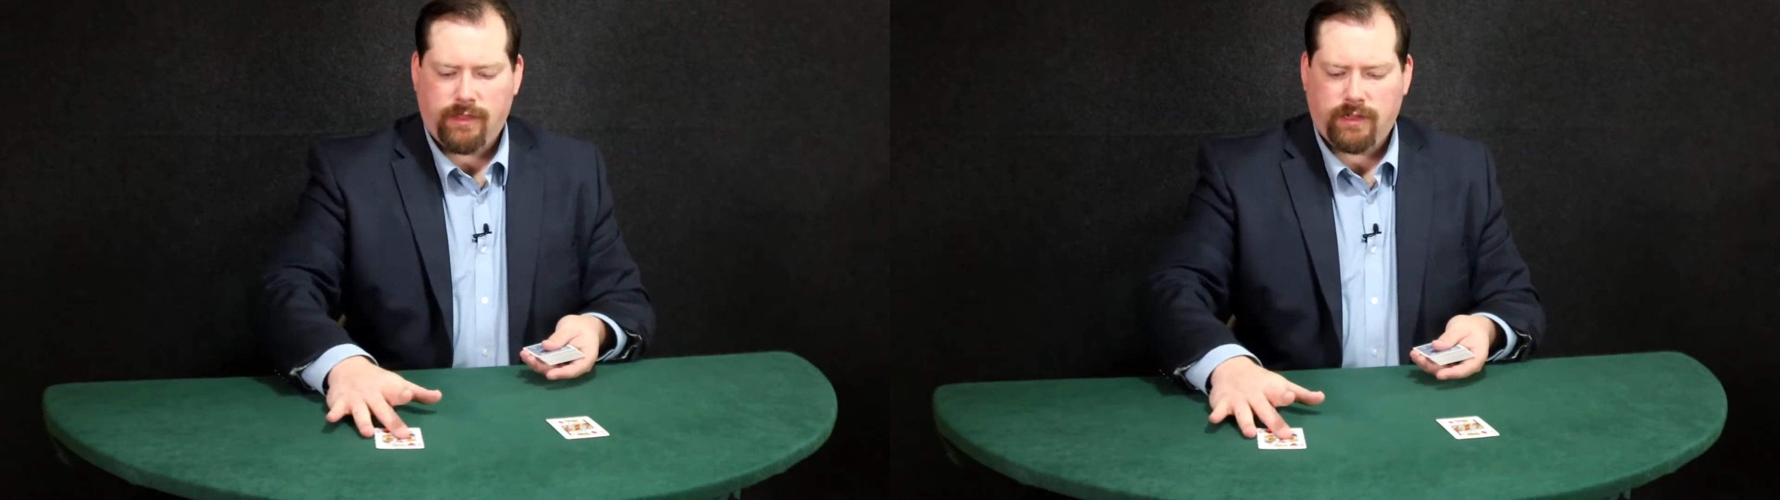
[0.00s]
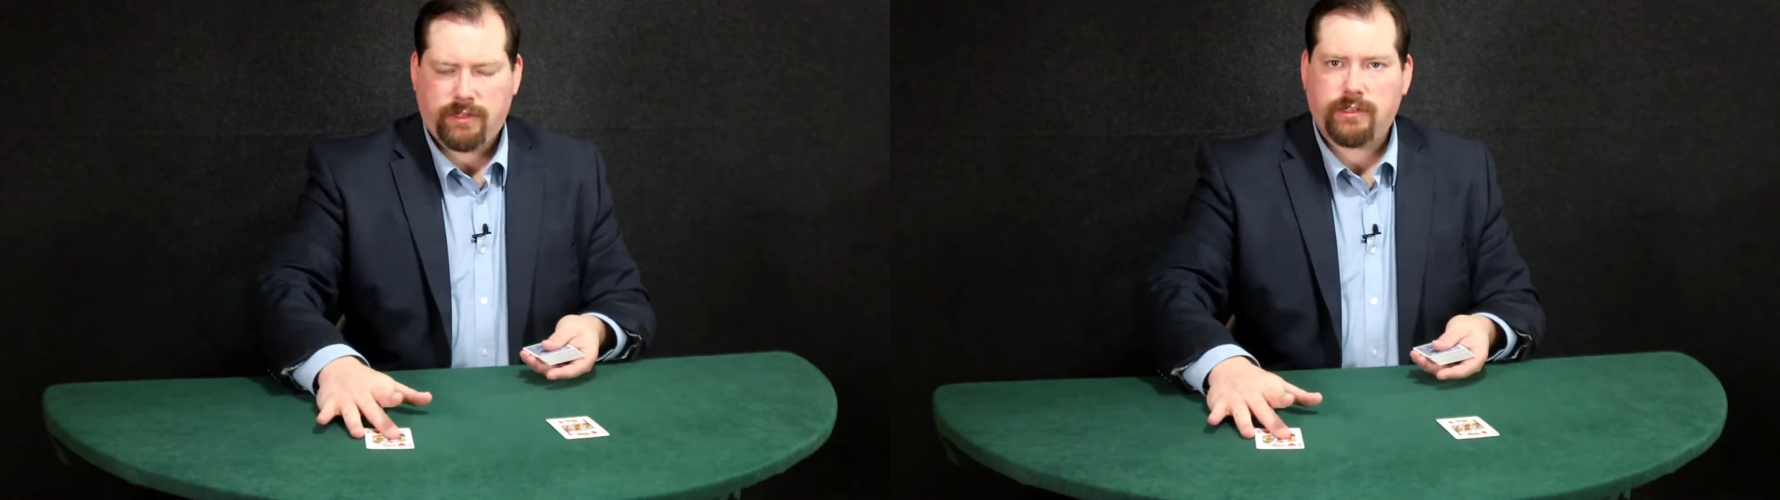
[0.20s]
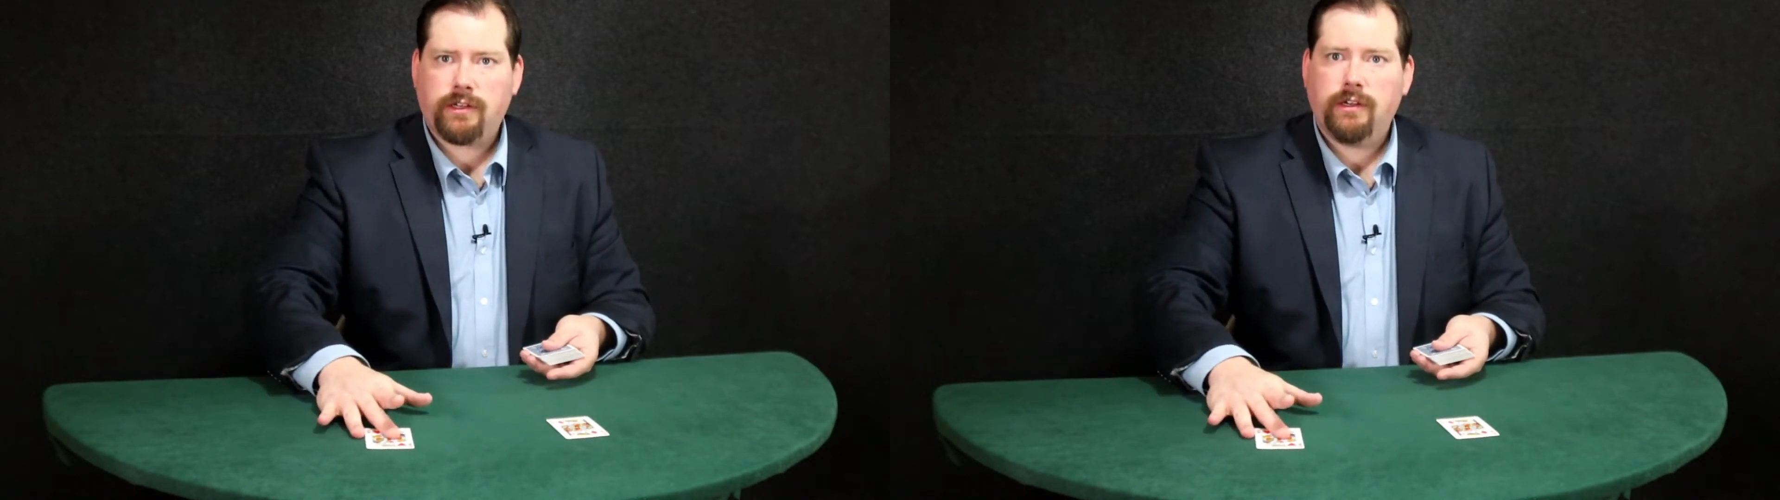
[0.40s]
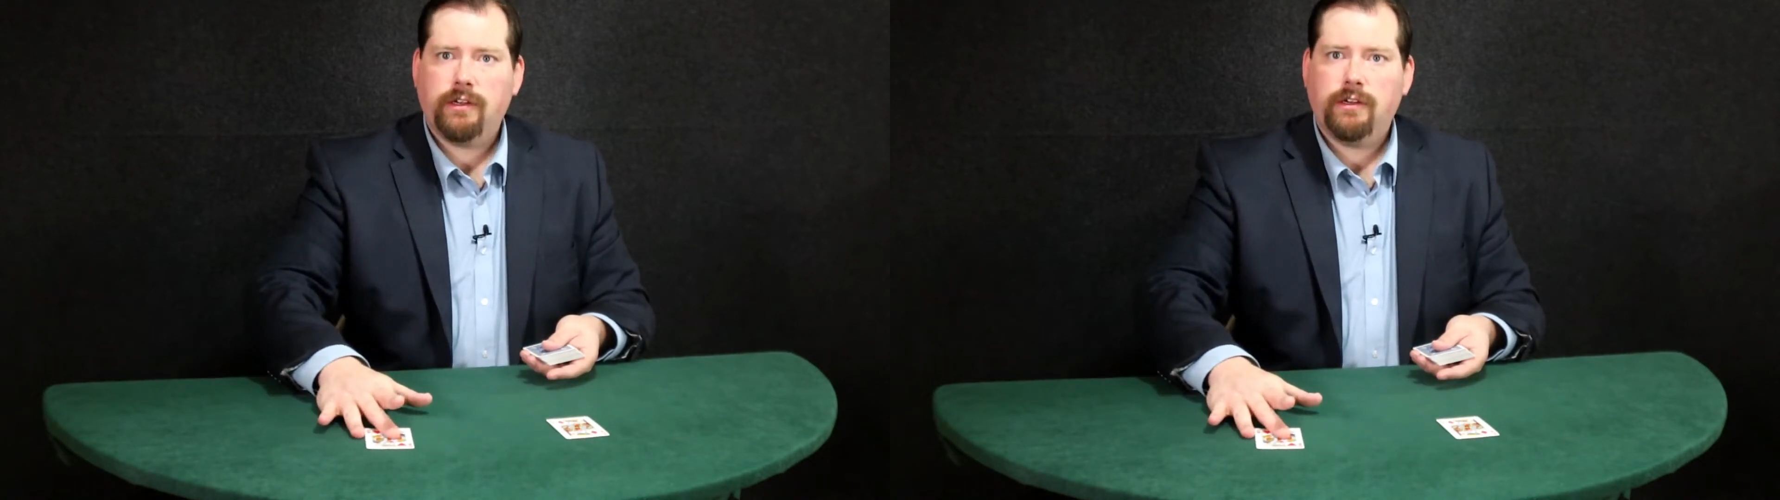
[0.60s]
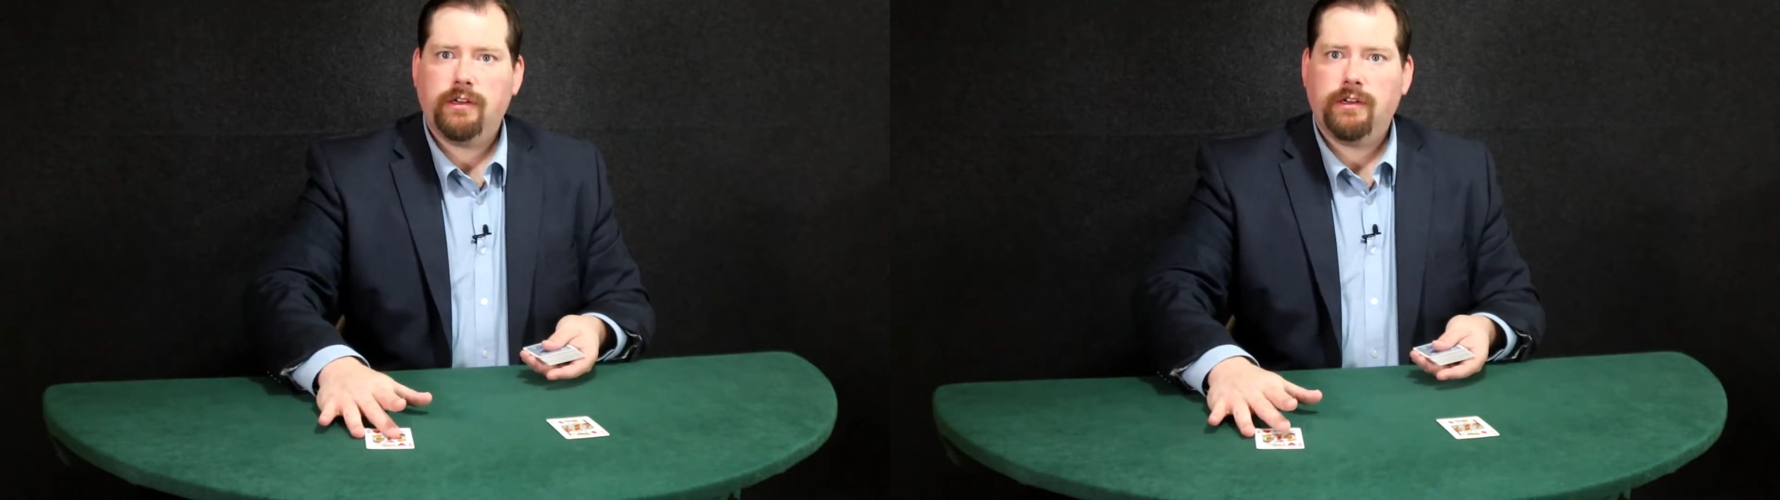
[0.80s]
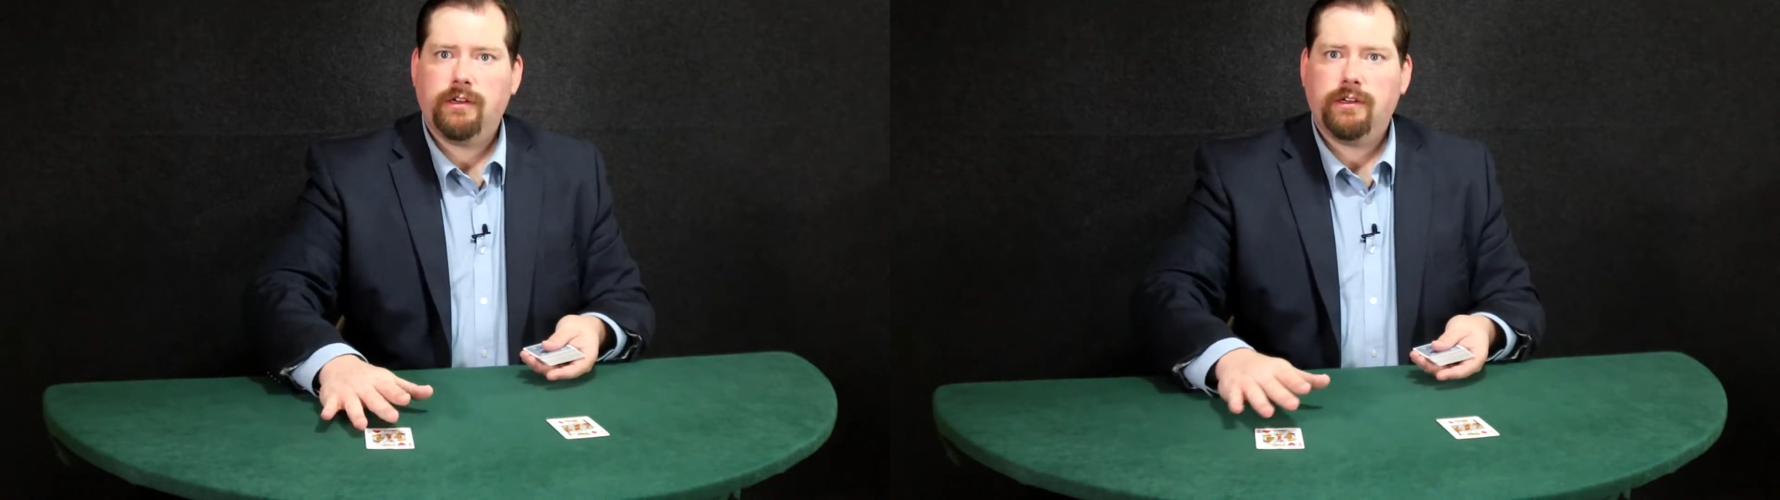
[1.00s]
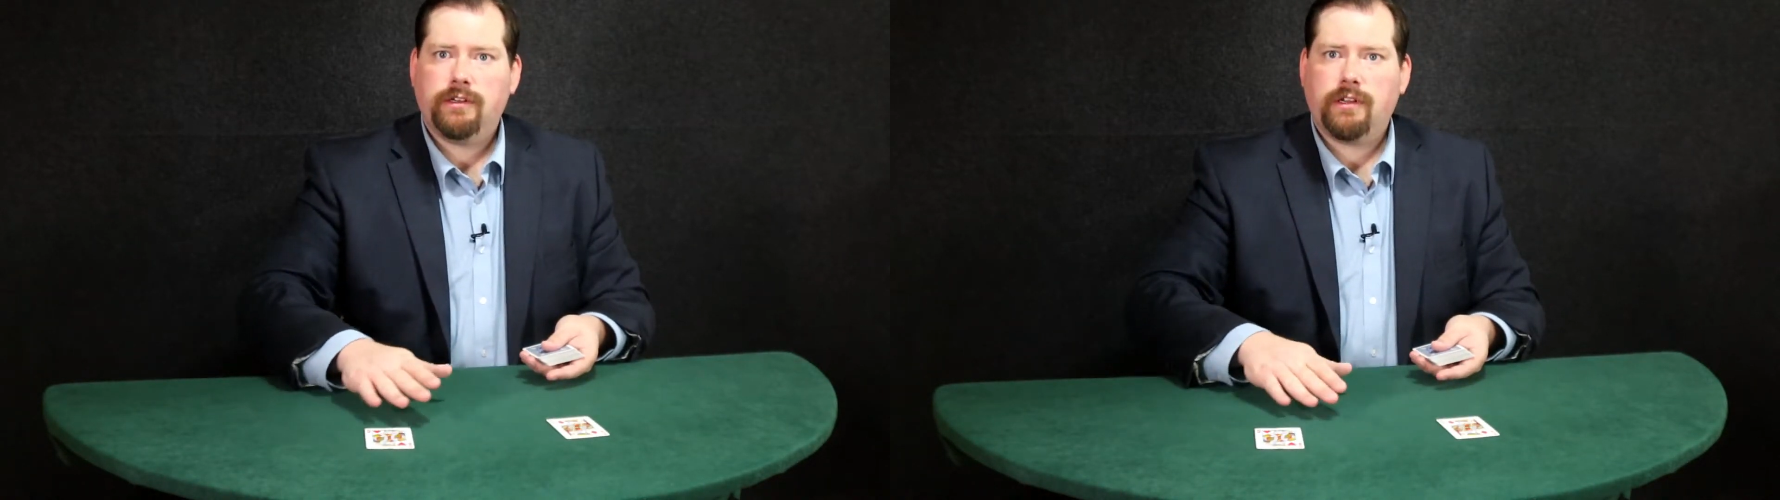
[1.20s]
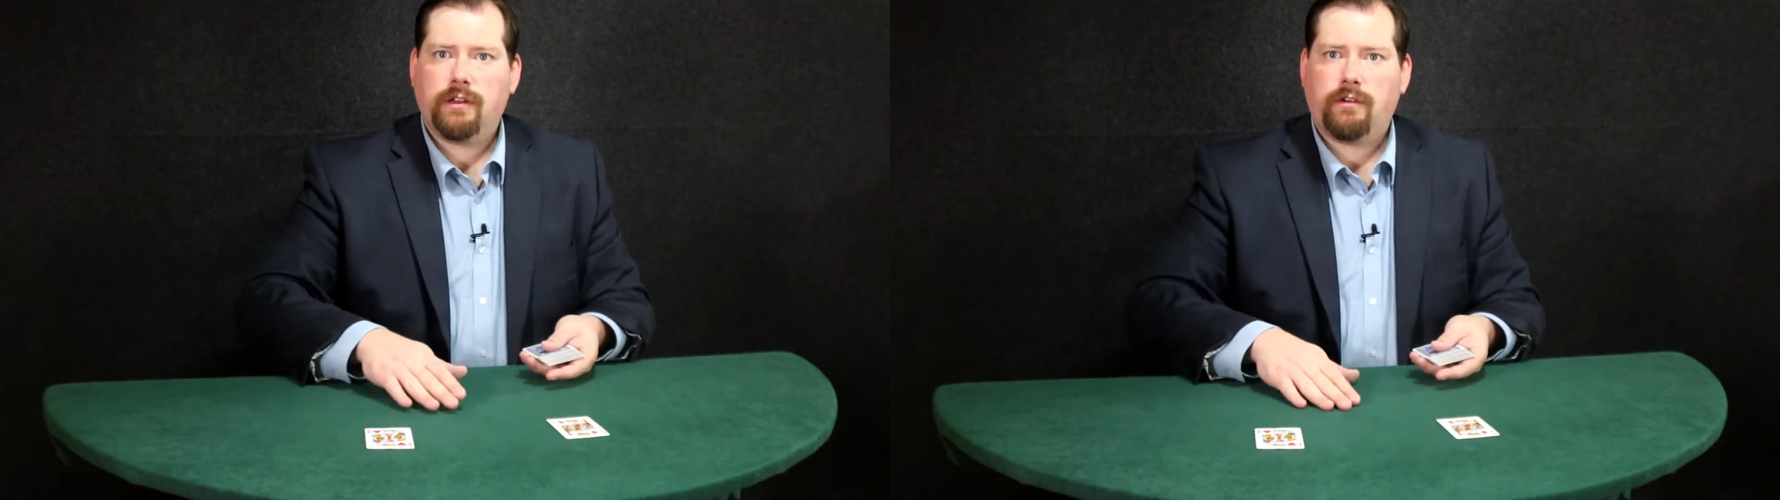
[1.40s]
this
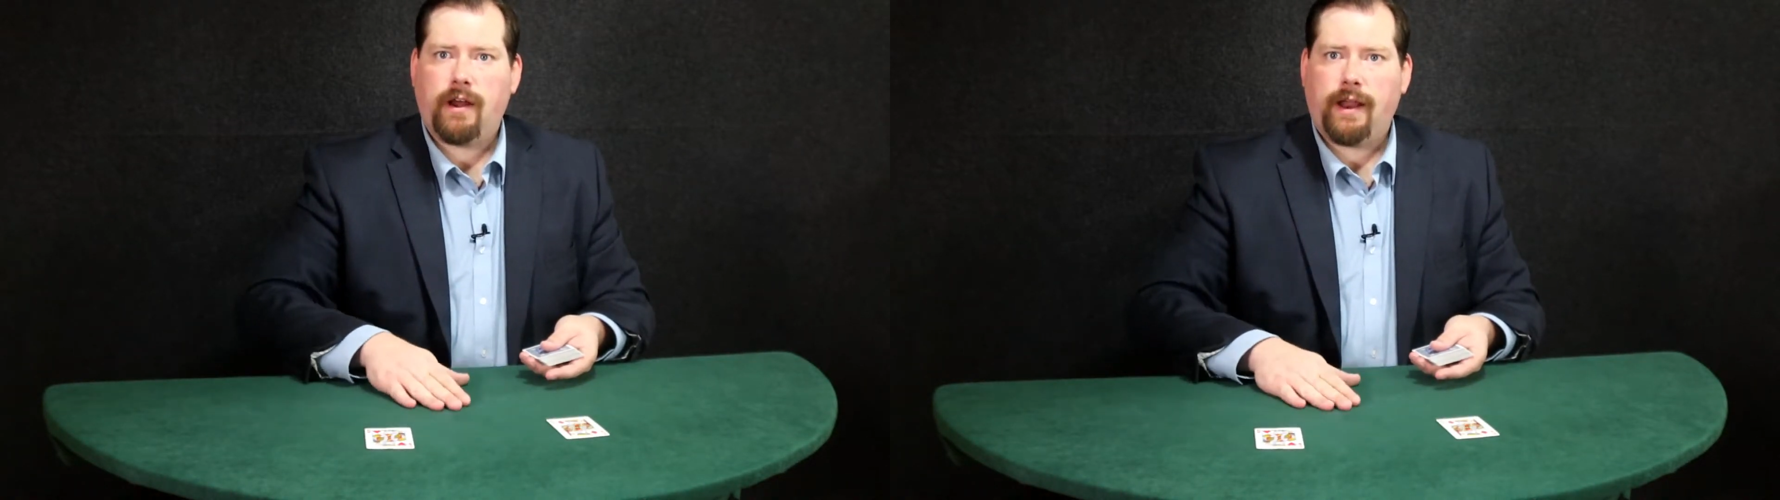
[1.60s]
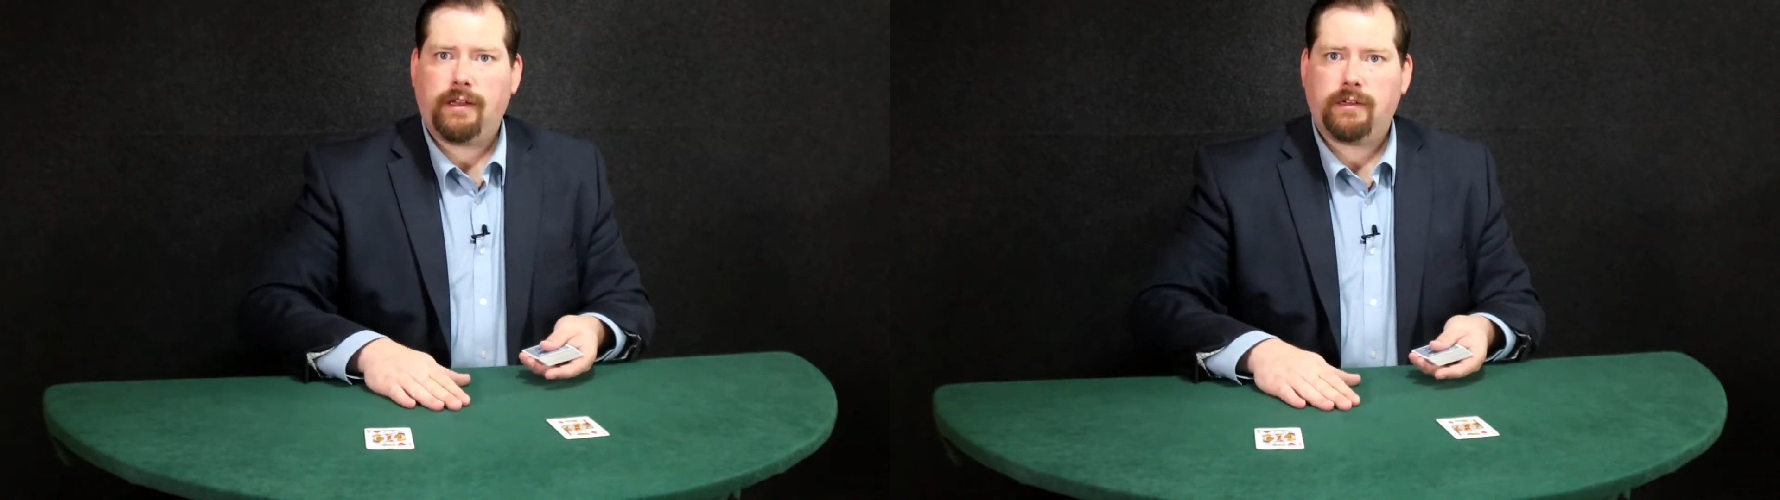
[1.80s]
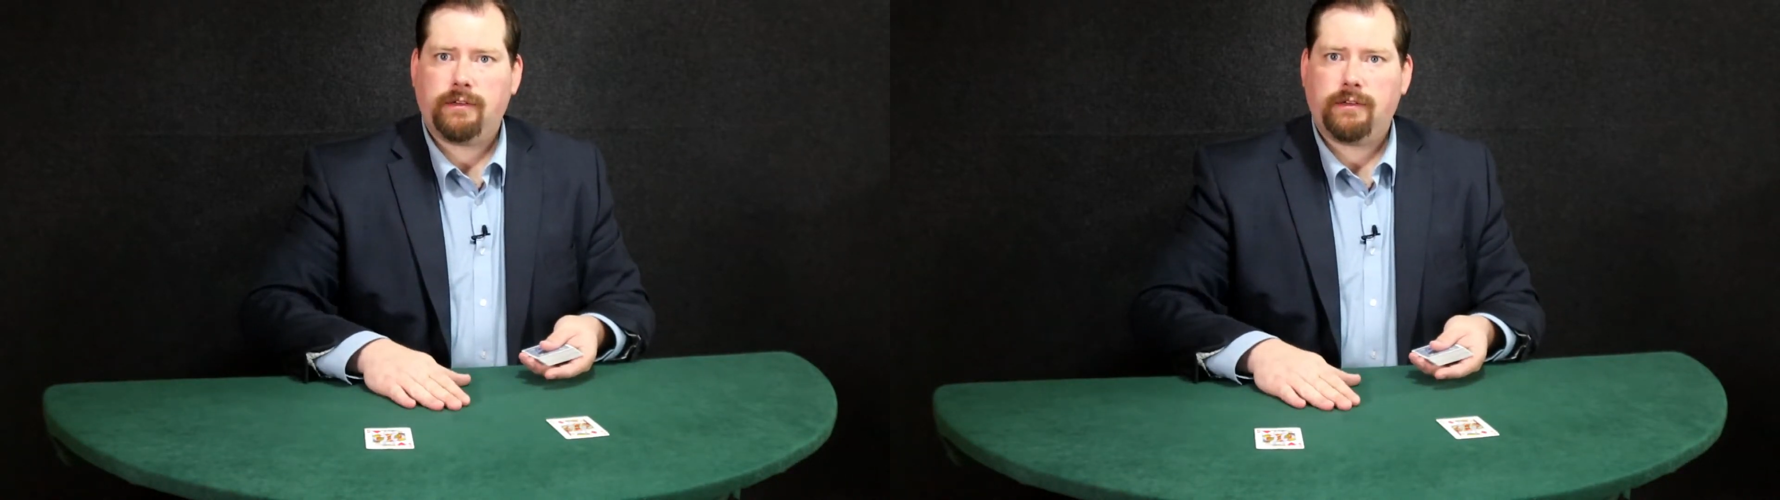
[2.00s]
to the right.